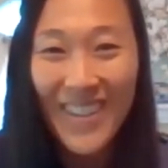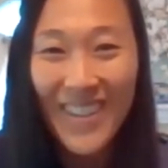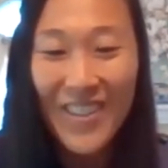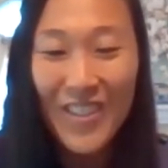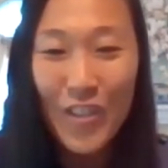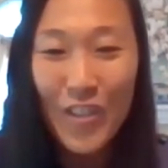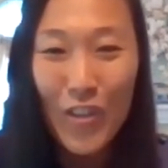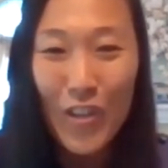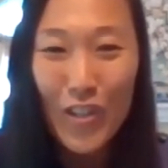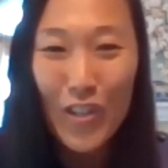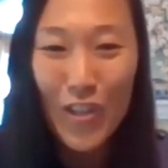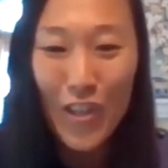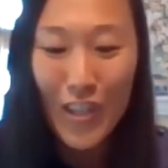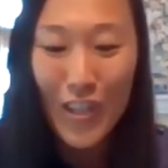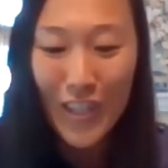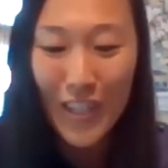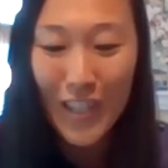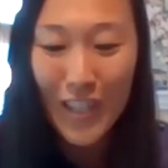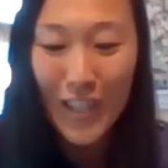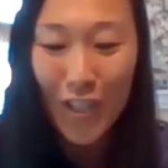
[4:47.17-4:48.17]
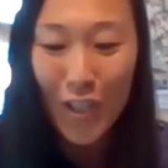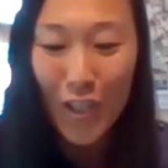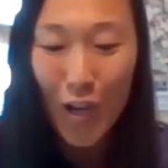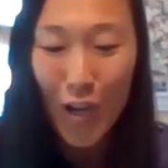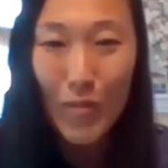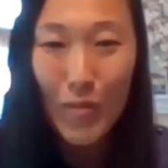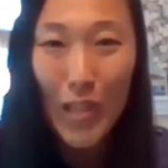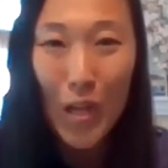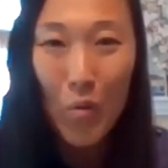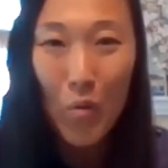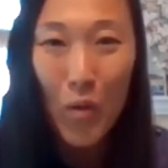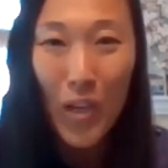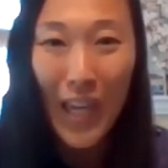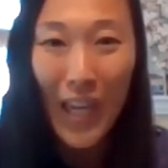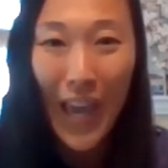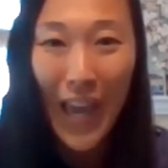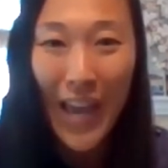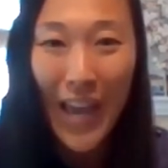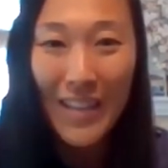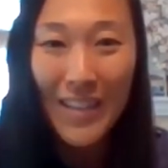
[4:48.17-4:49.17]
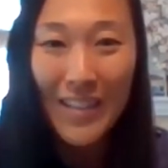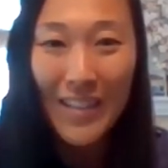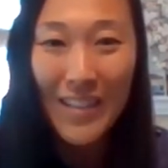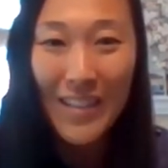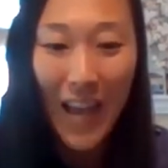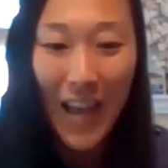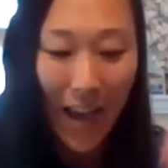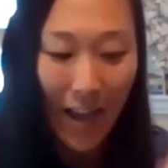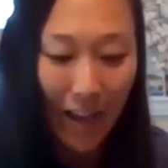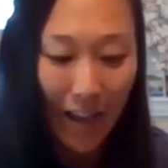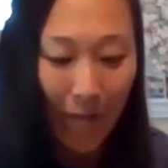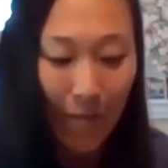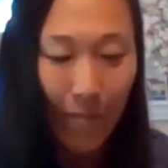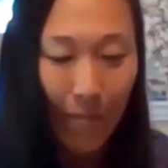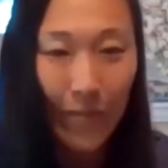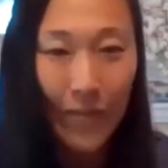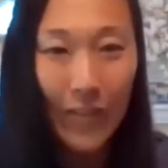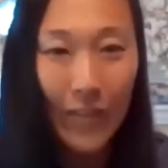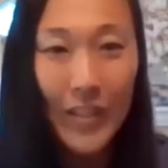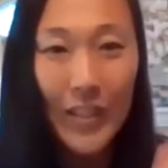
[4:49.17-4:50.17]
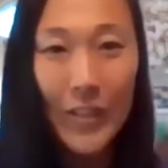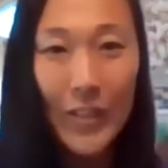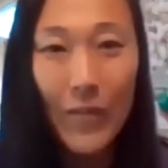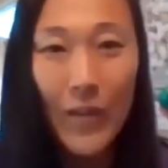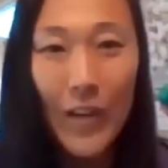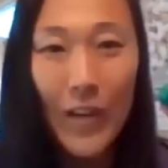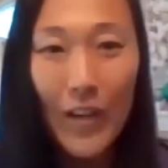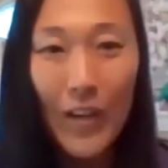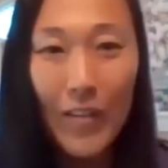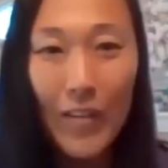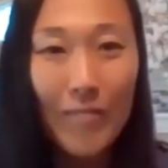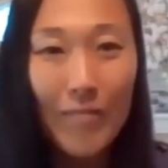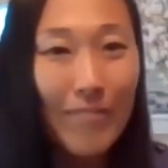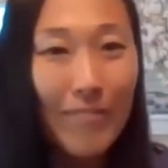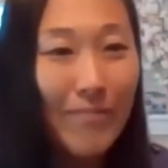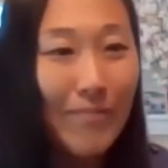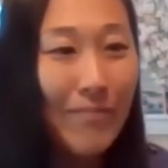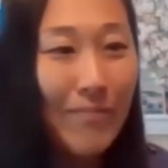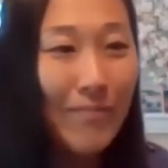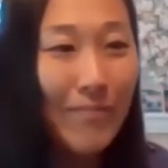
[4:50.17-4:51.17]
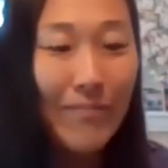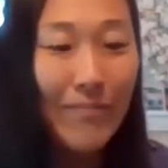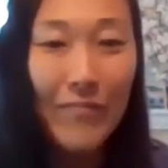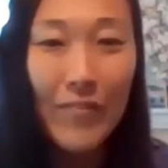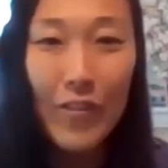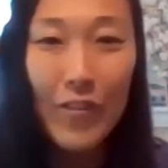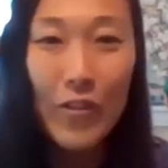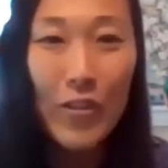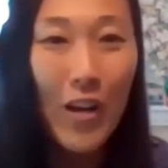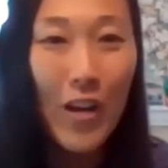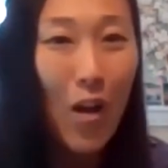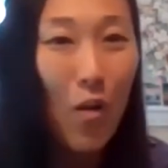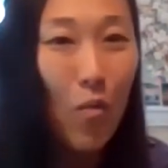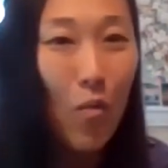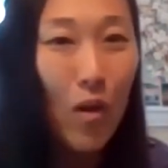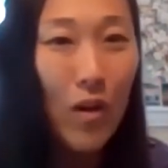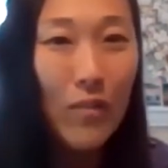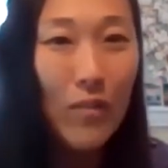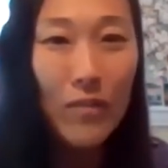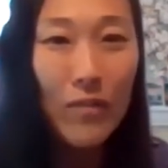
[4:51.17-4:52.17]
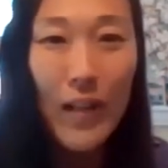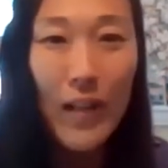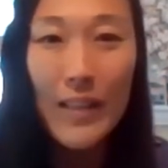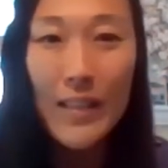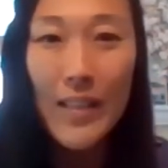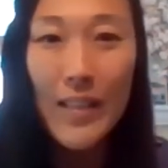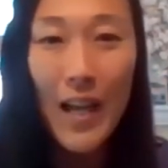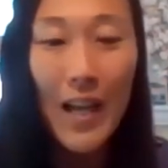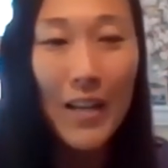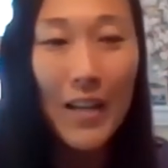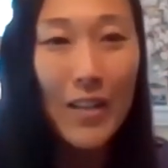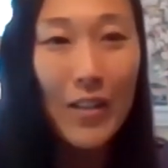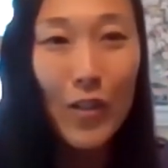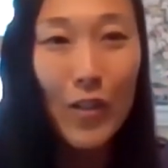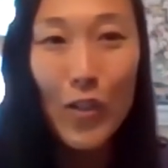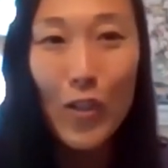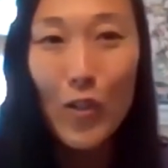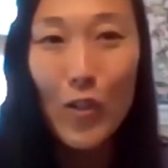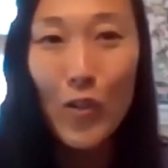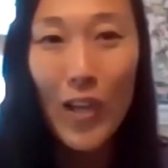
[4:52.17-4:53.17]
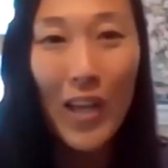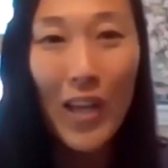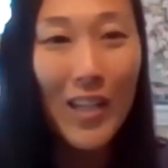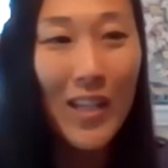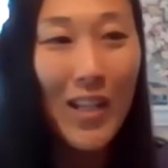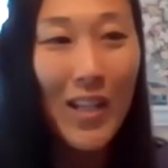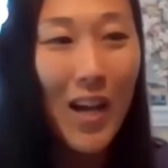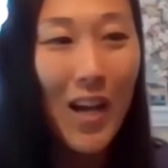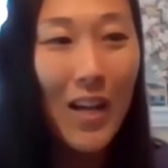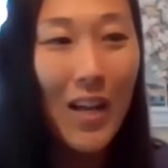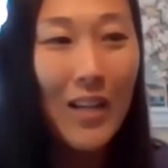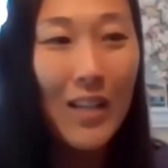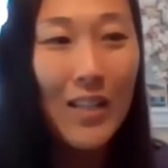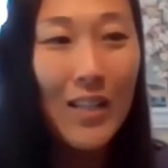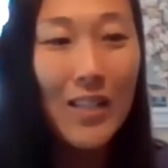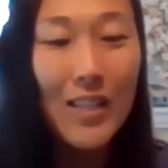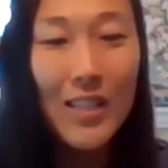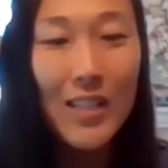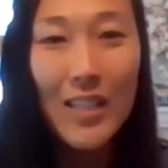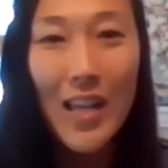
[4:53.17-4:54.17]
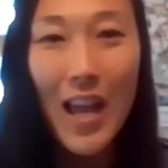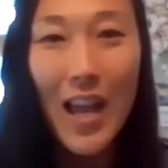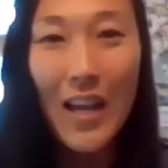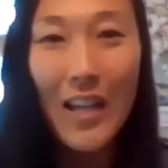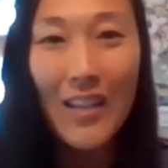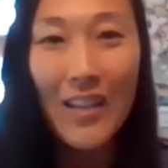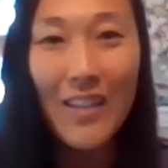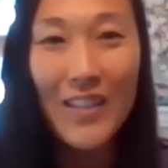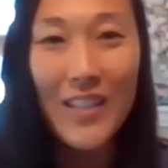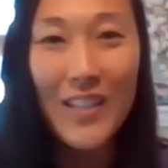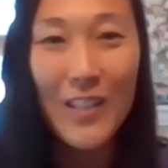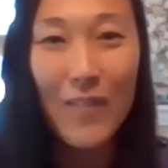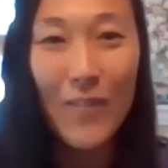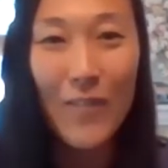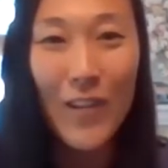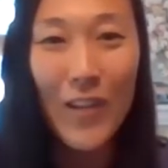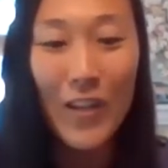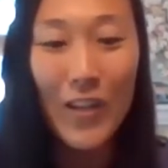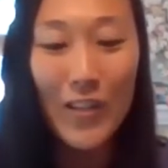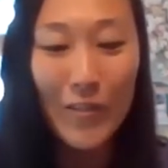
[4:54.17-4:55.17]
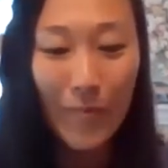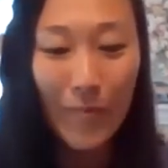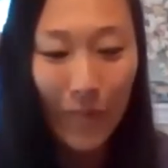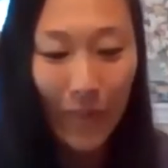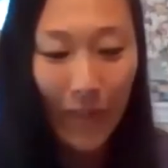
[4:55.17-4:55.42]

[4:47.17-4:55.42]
So these are the shapes that we can stack. Sphere, there's not one flat side, so you cannot stack the sphere.